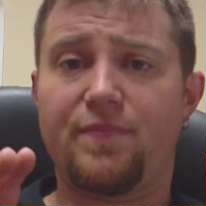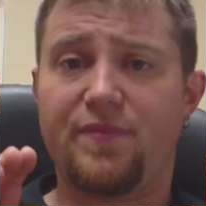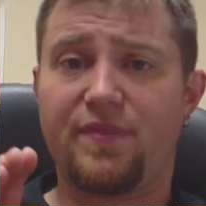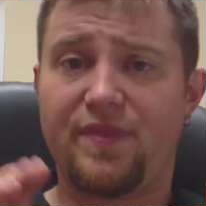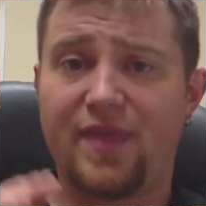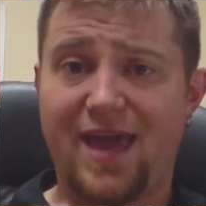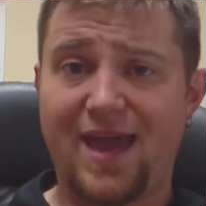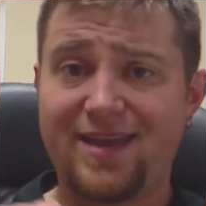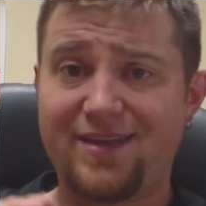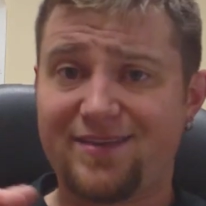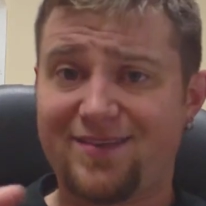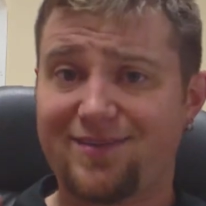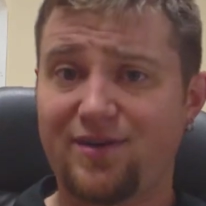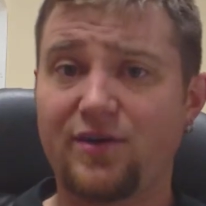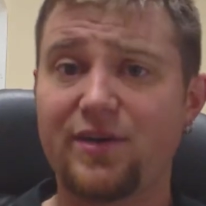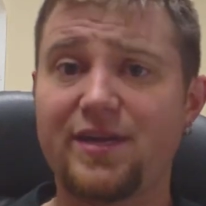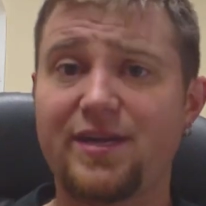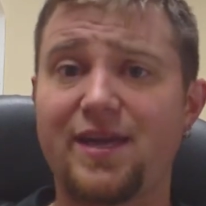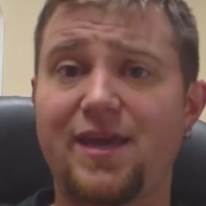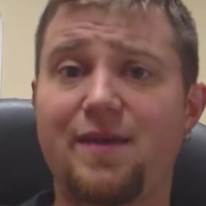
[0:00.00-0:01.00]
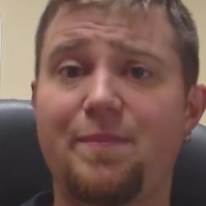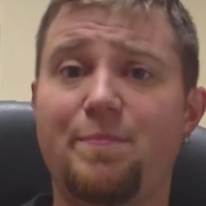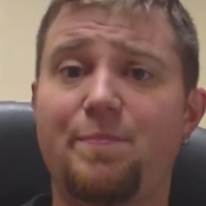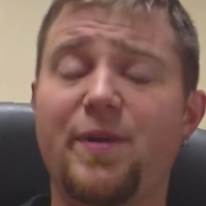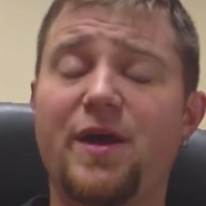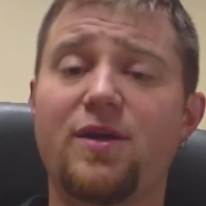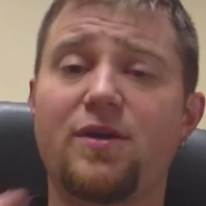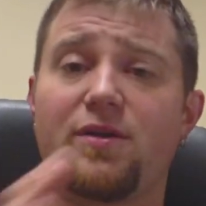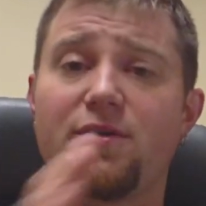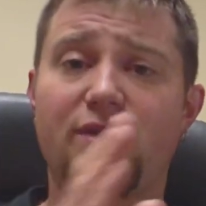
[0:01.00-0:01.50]
That is starting to get
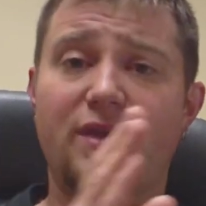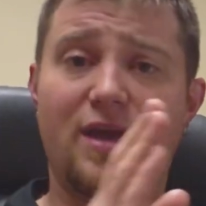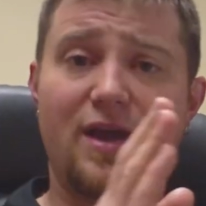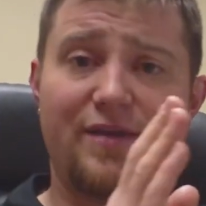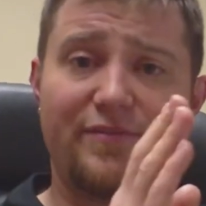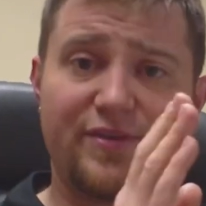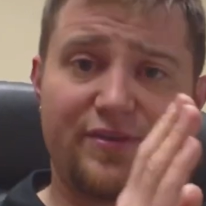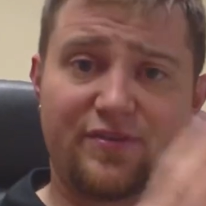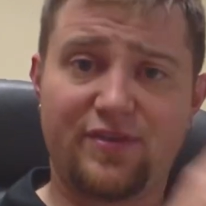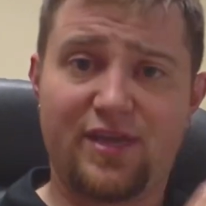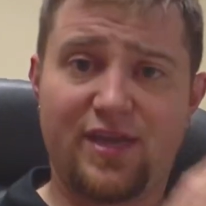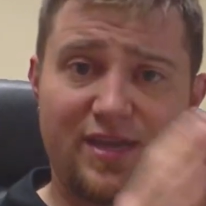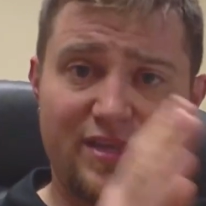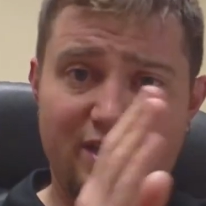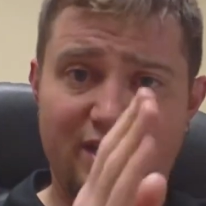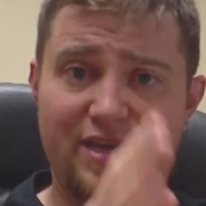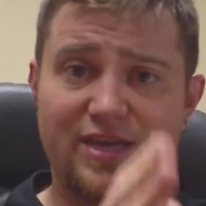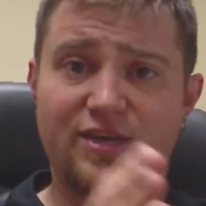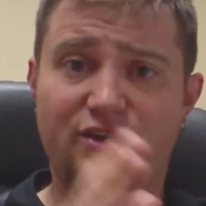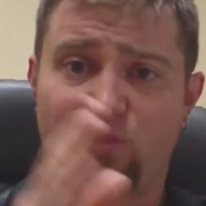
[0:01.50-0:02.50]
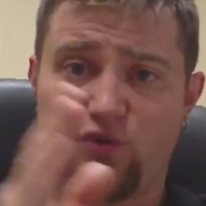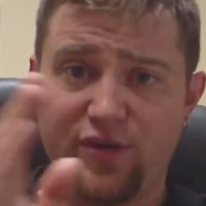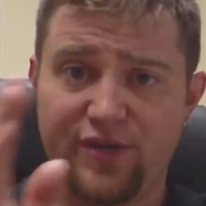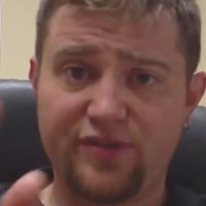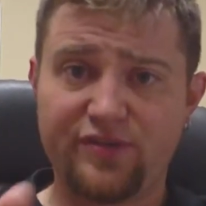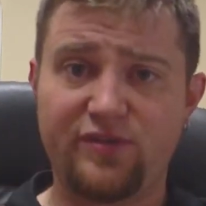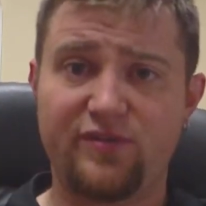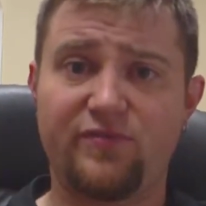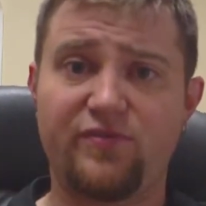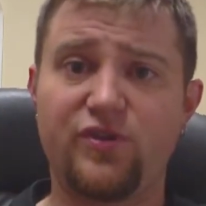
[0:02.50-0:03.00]
better. They
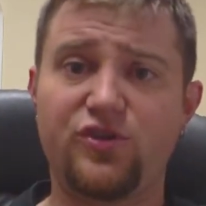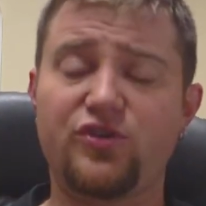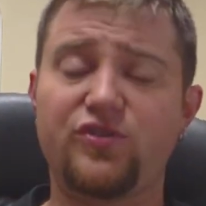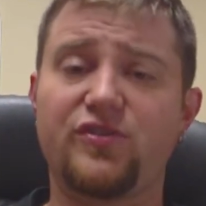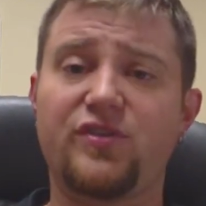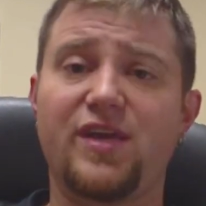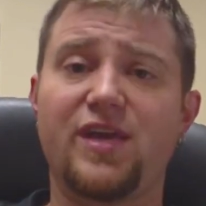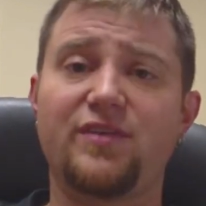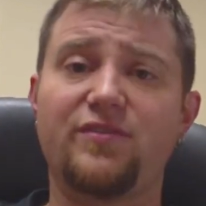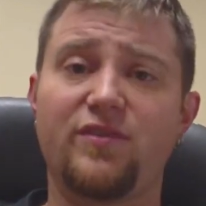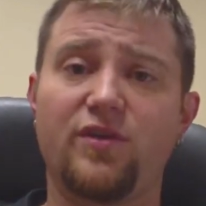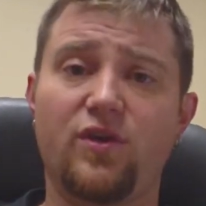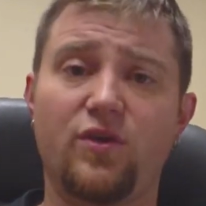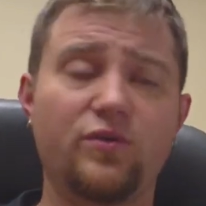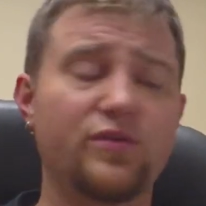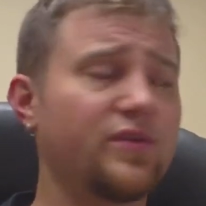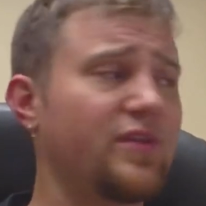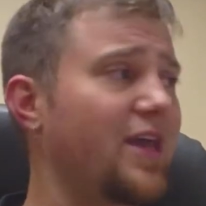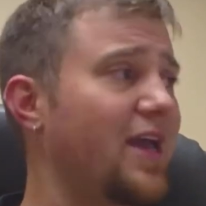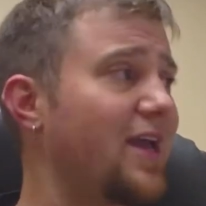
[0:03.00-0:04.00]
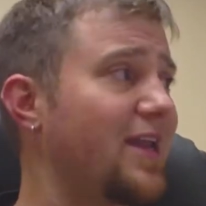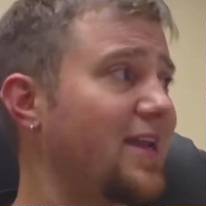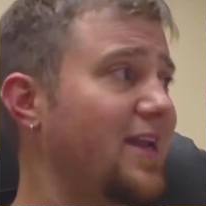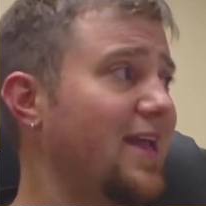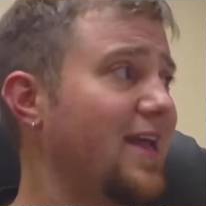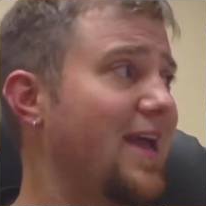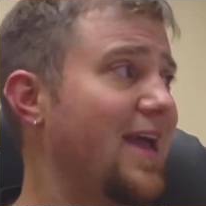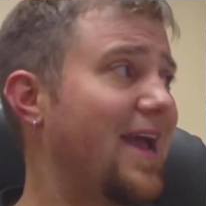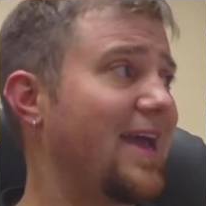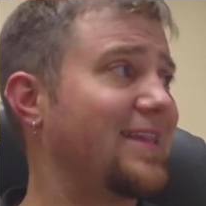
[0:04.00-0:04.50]
increase in efficiency as you go to that,
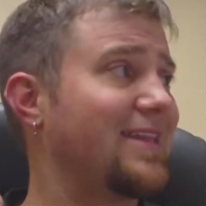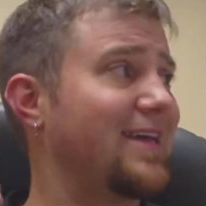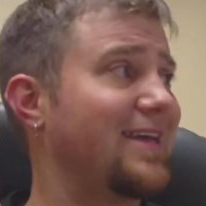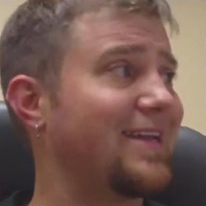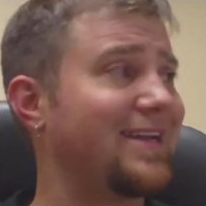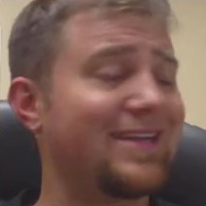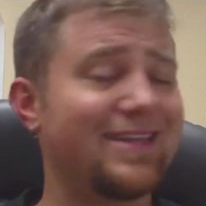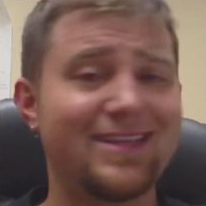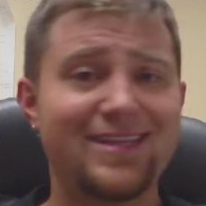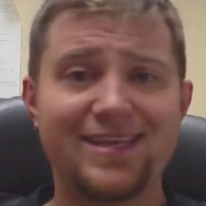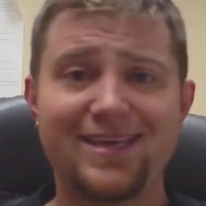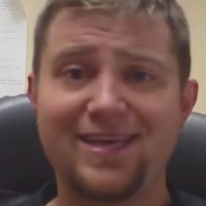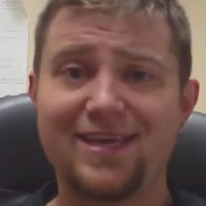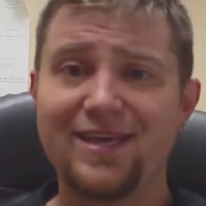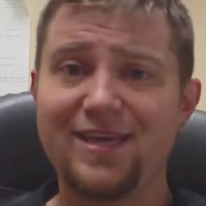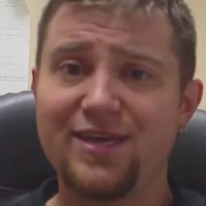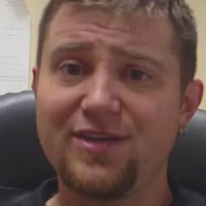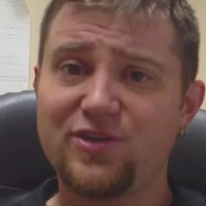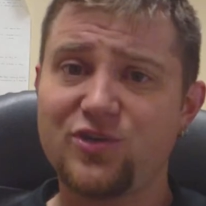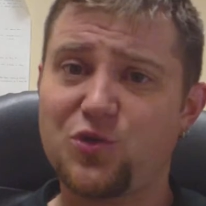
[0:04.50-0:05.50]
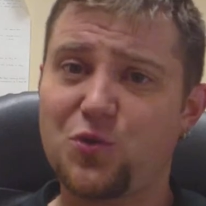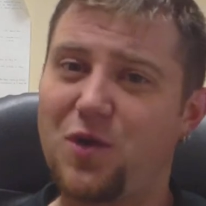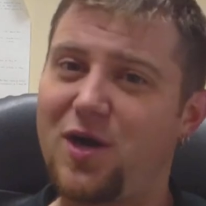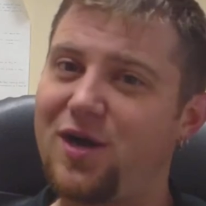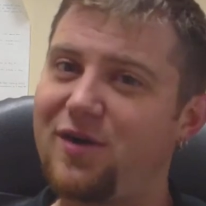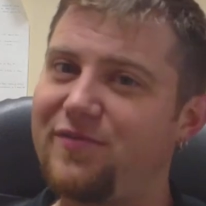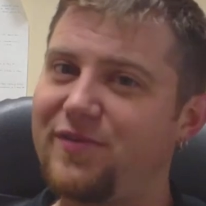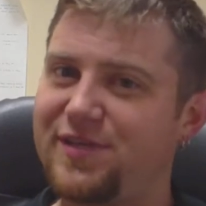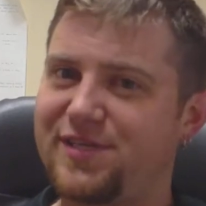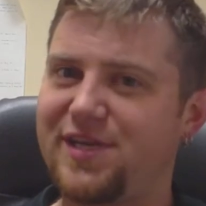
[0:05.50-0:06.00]
and then the
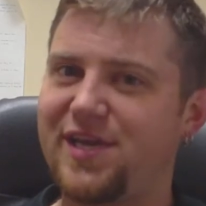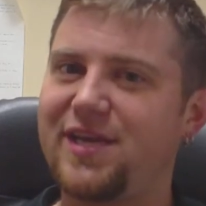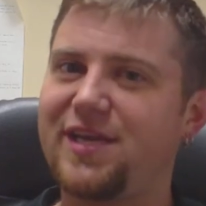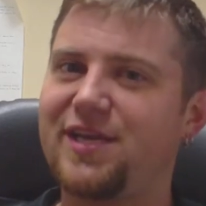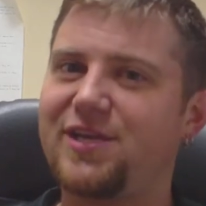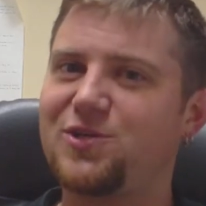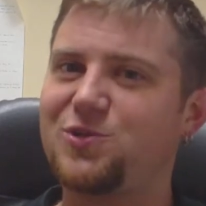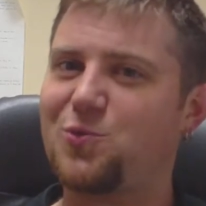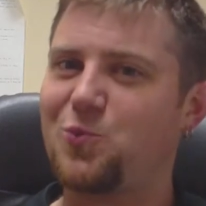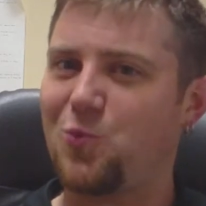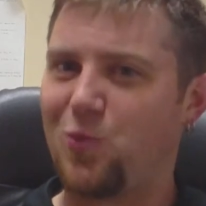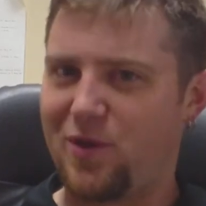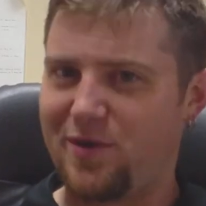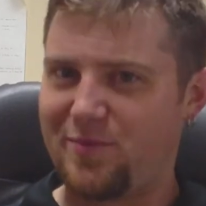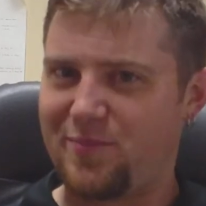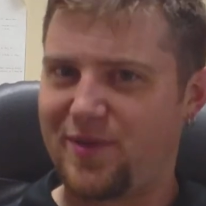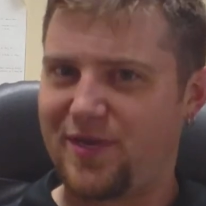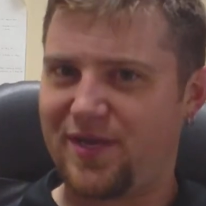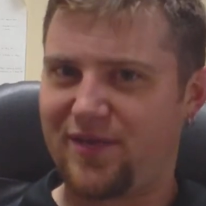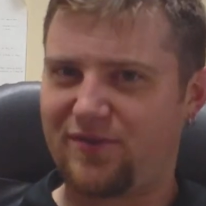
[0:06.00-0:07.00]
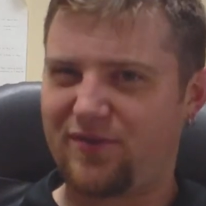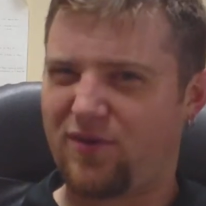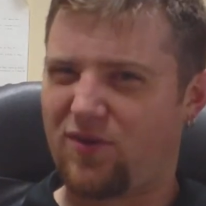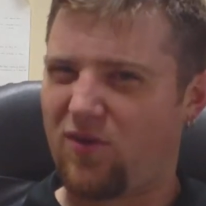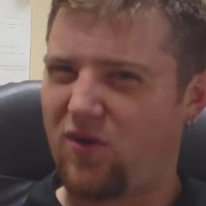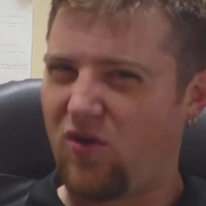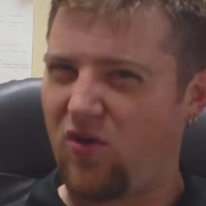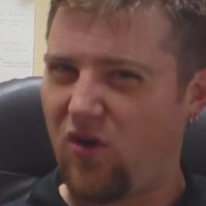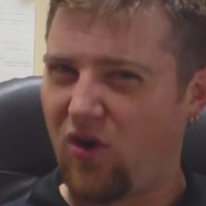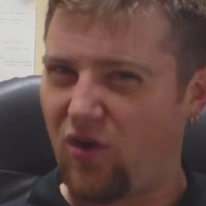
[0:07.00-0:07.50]
12 and 10 inch one piece
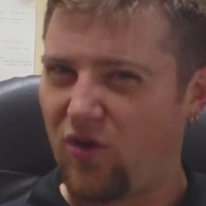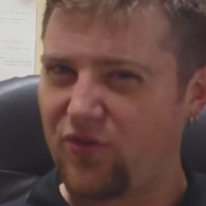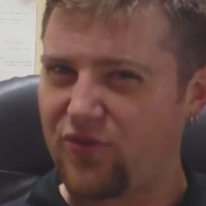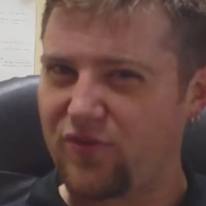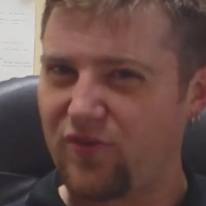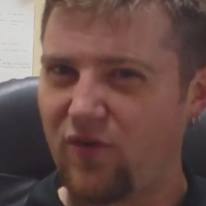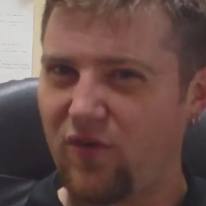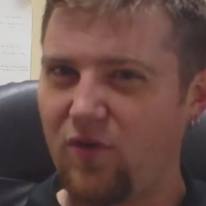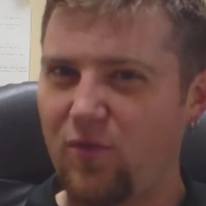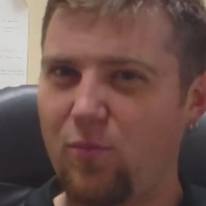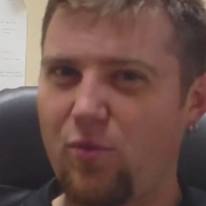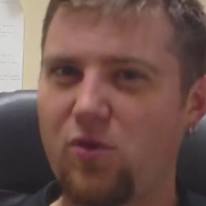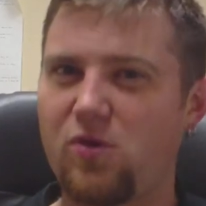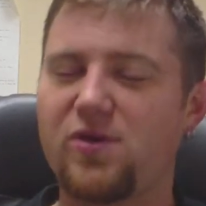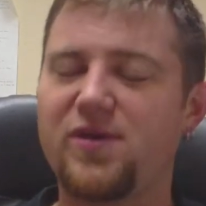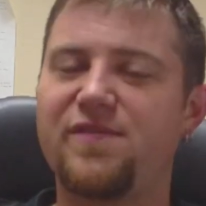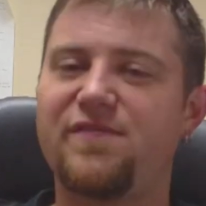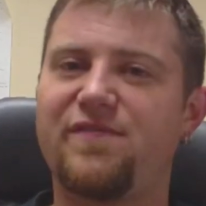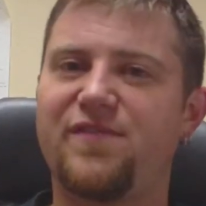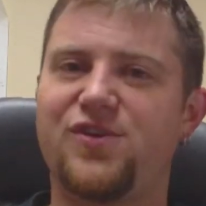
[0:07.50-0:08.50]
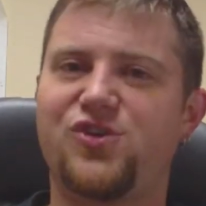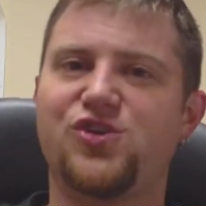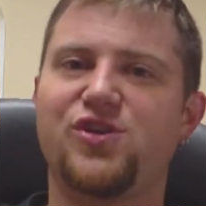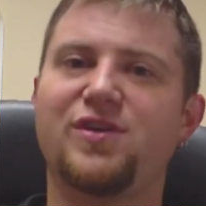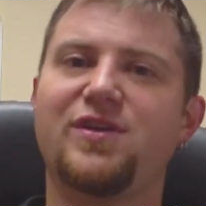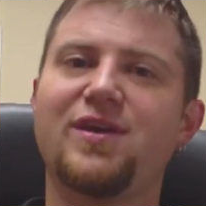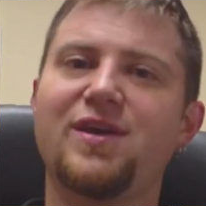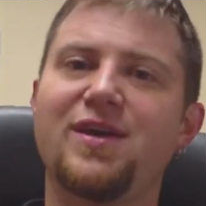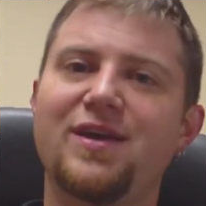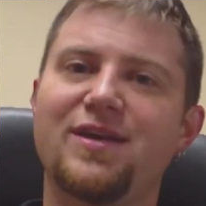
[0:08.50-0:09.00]
are also more
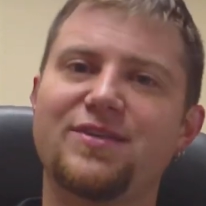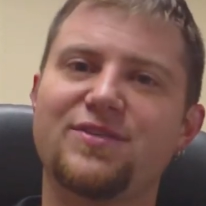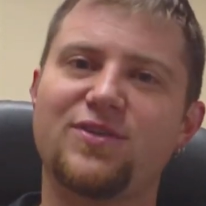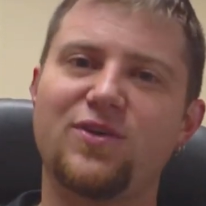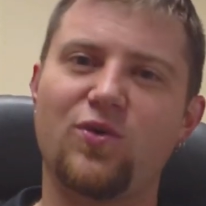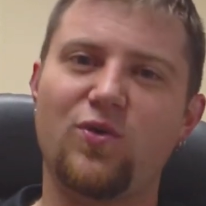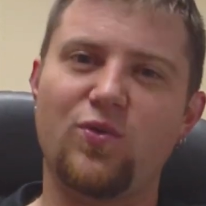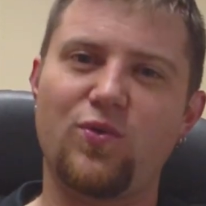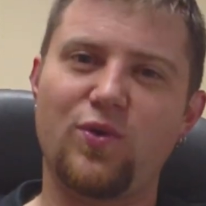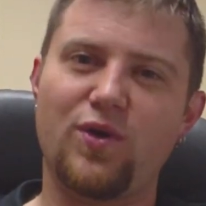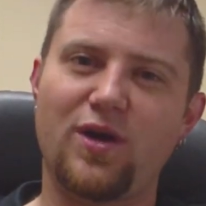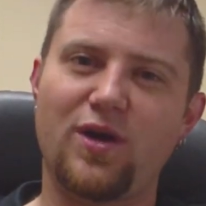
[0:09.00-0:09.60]
efficient. So